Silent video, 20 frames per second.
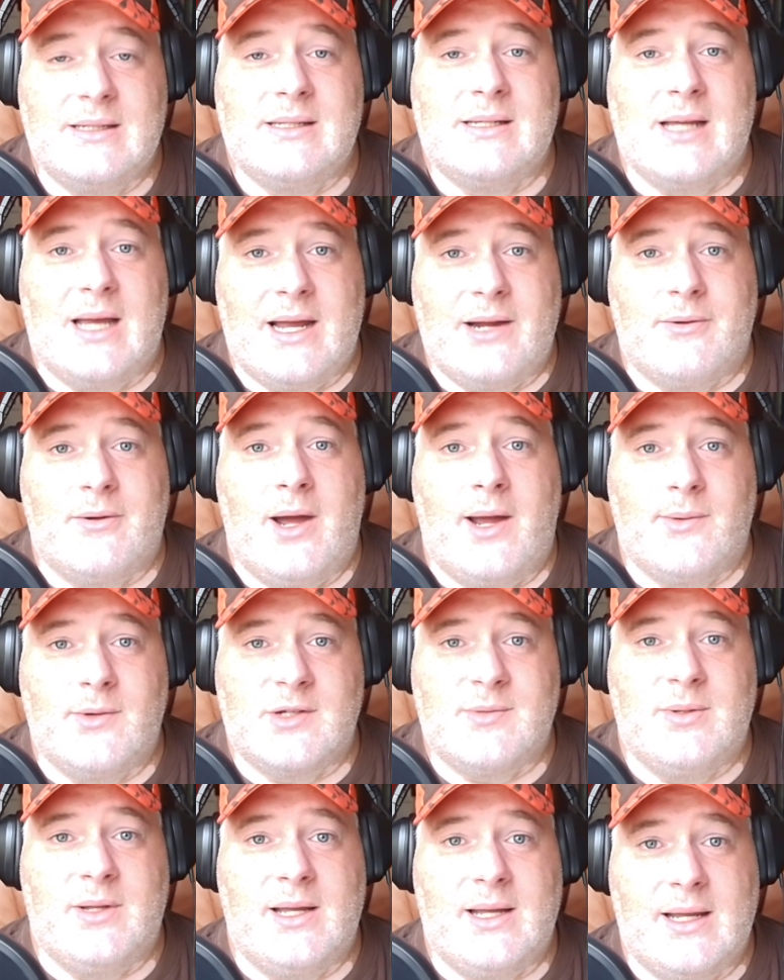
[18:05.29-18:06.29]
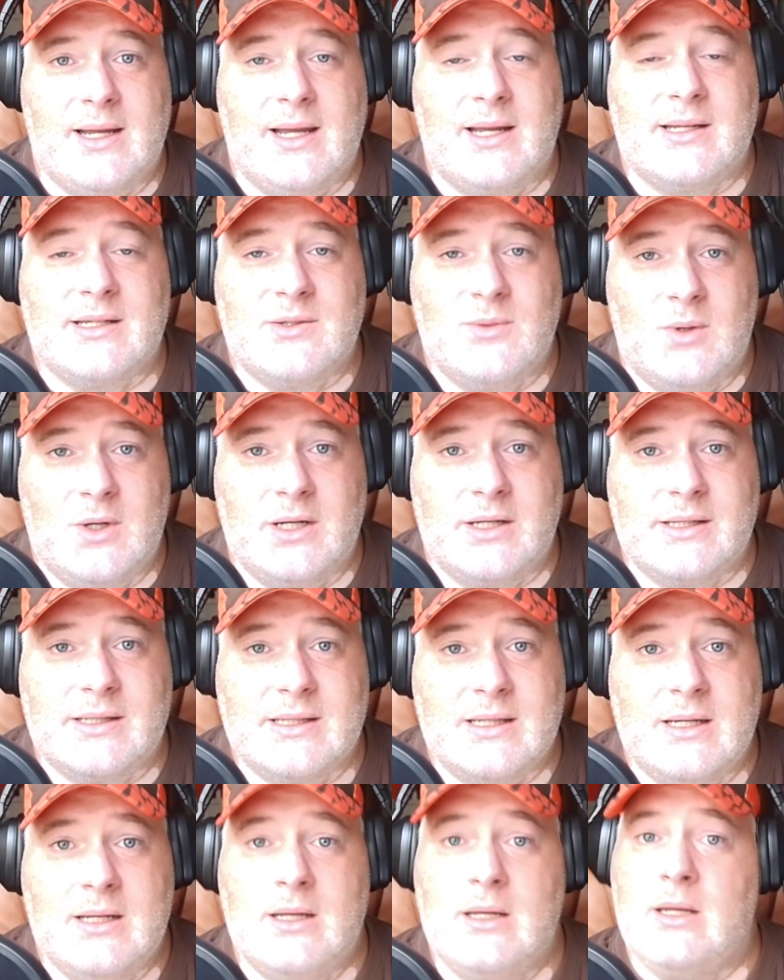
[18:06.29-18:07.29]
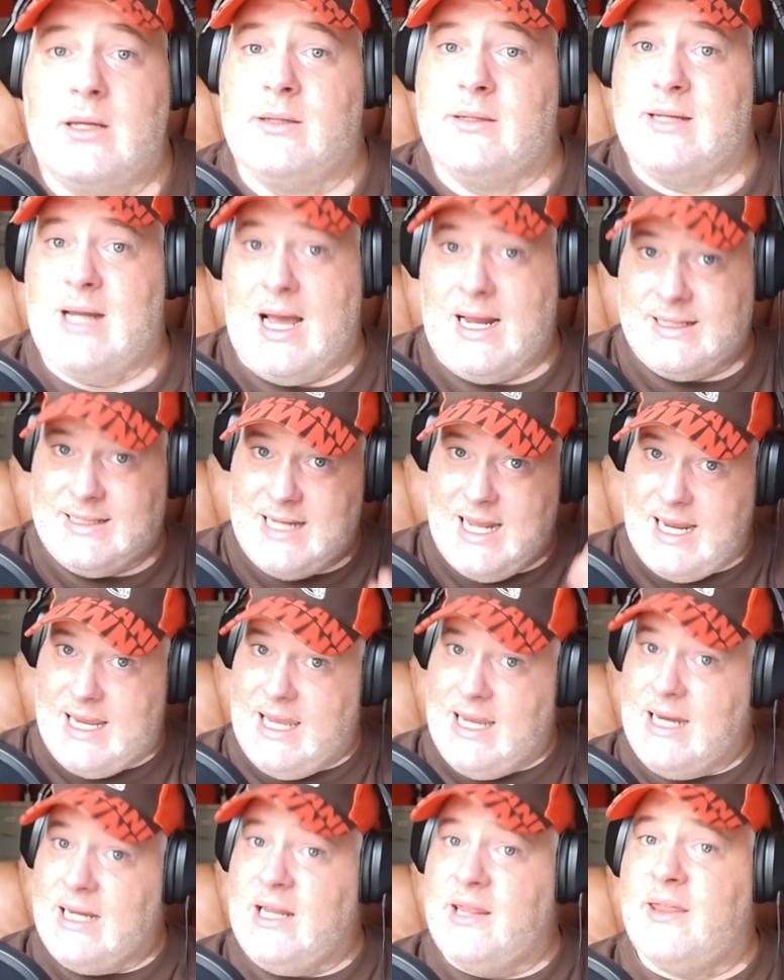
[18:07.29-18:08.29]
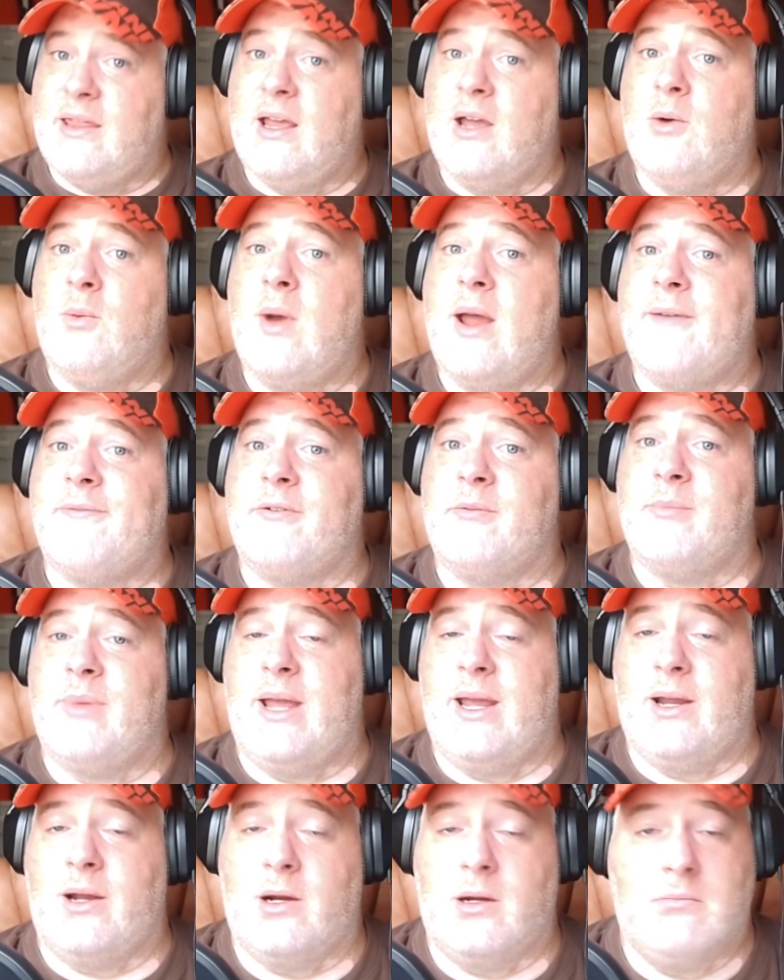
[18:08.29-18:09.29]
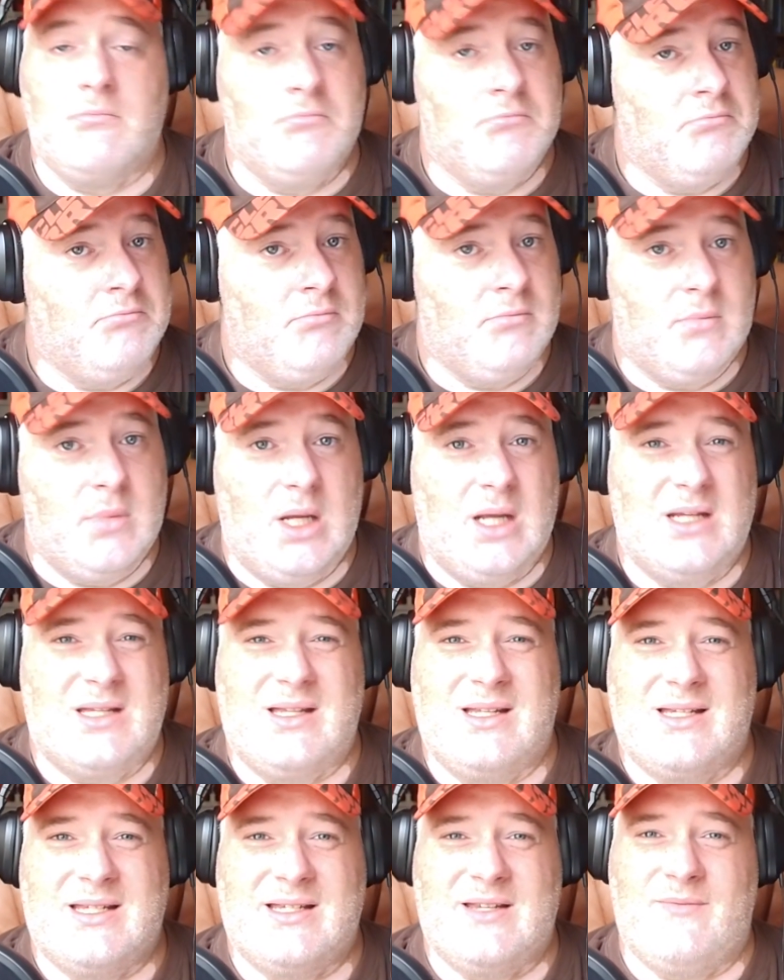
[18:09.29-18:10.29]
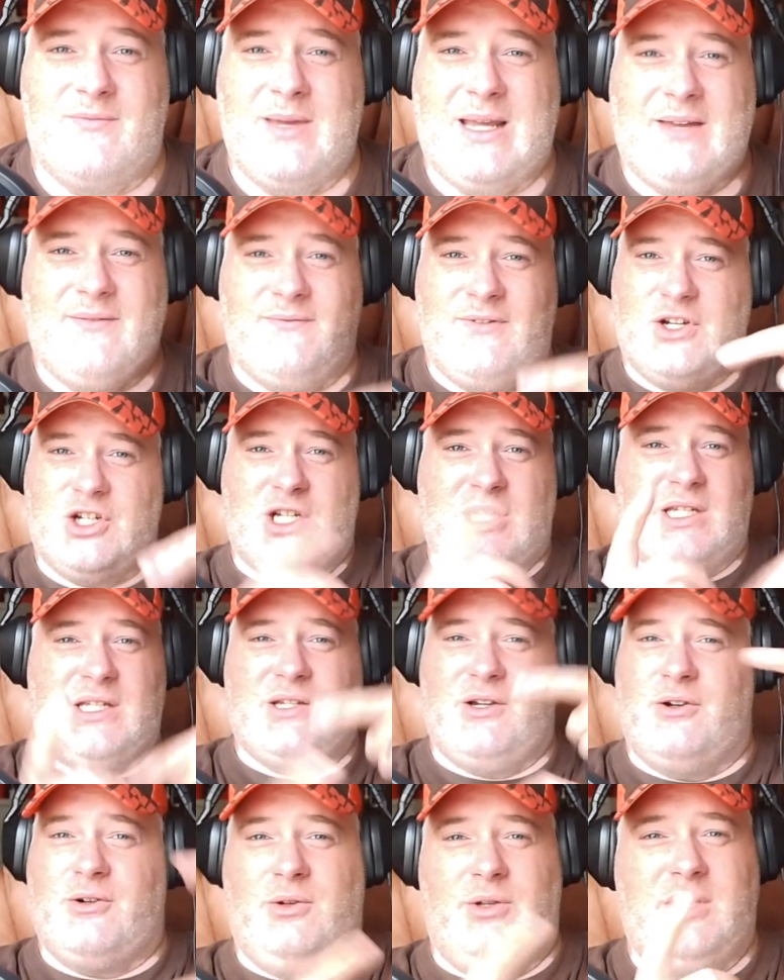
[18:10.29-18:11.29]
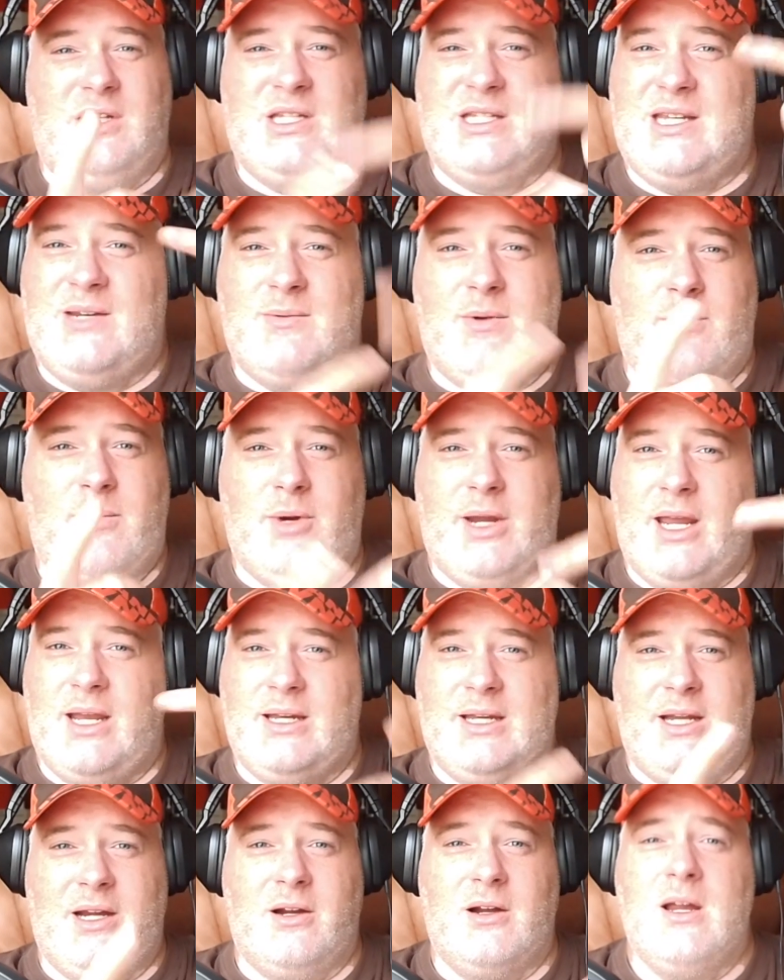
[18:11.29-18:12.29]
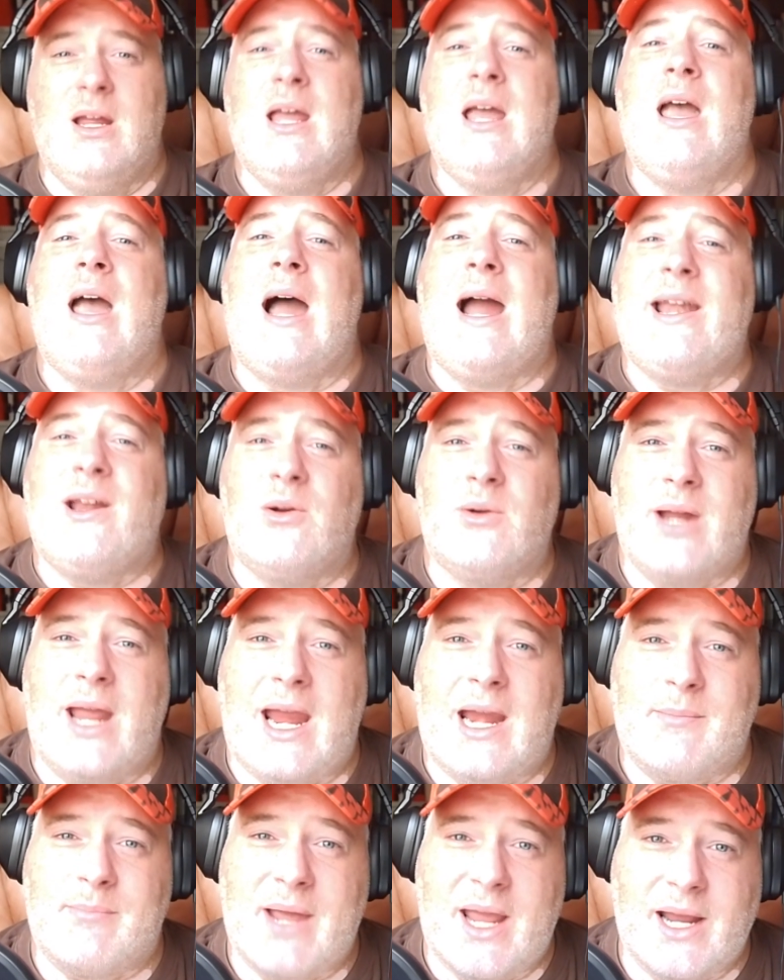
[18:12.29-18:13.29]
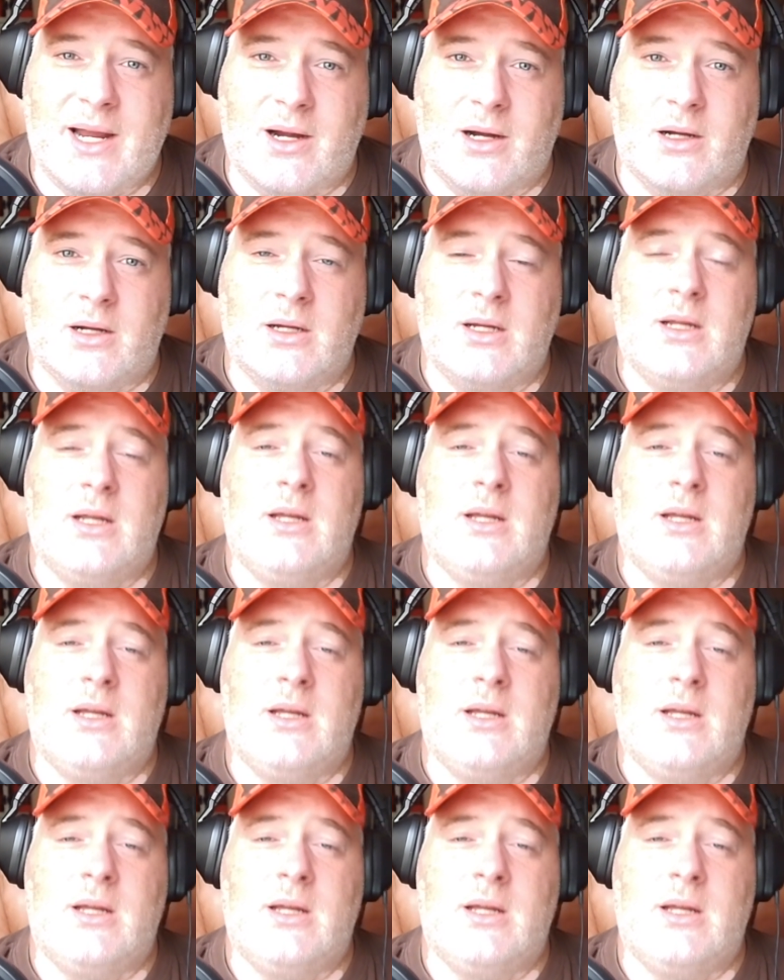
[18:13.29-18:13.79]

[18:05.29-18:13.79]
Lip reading: Tyrod was playing against 1s. Not taking anything away from Baker. This is a big vicious circle. You see where we're getting here? I don't hate Baker.